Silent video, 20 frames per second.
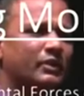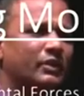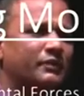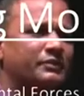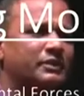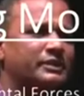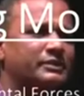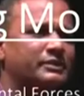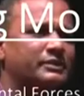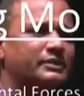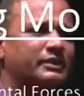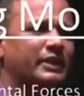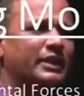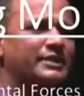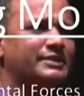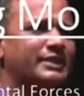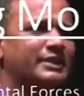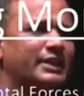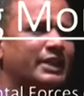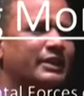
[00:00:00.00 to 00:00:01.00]
this. You can
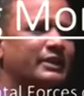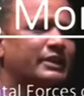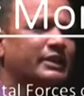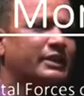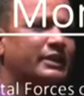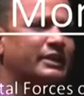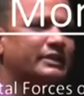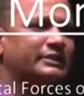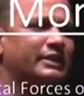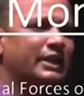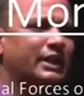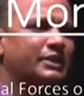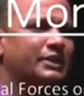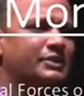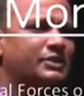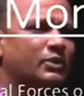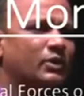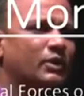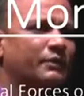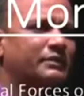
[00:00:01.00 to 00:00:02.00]
see here, the
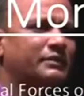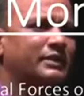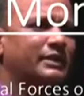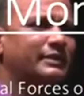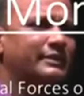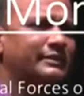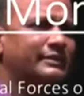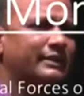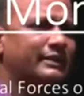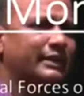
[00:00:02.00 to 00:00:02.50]
direction of this and